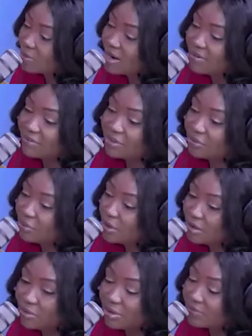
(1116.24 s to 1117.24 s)
or wherever you
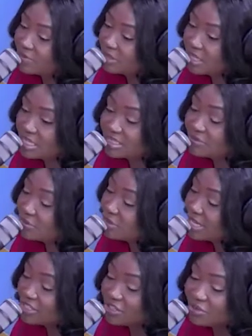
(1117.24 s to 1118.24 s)
are going for the
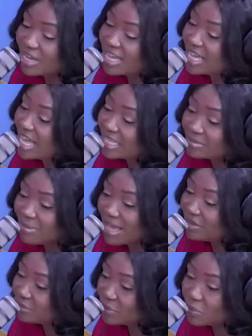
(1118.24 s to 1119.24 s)
interview. Nigeria has
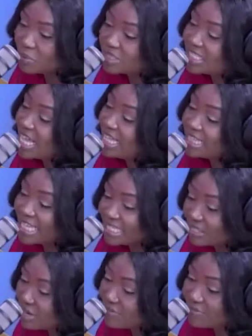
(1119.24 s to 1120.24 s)
bad roads and
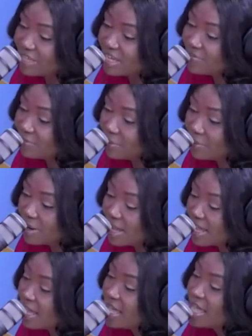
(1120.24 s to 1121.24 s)
there's traffic
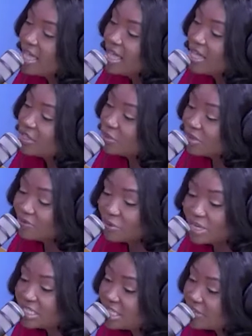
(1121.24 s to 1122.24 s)
everywhere. So if
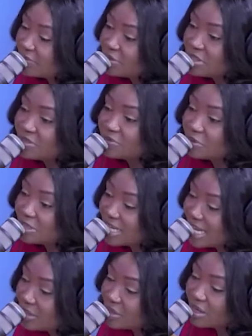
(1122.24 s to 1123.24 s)
your interview is for
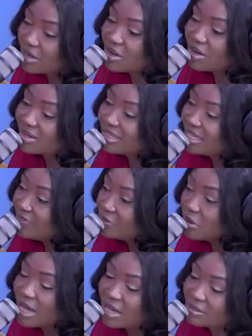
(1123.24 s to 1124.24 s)
9 o'clock, leave
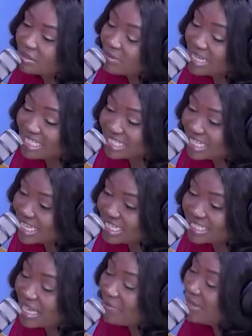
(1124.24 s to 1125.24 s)
your house by
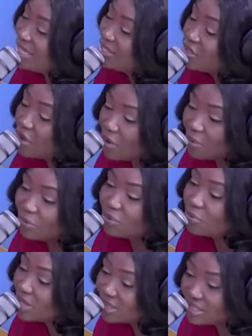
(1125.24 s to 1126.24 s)
6. I mean,
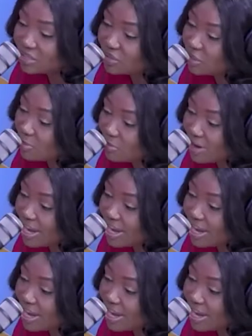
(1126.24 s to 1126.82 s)
you want this job,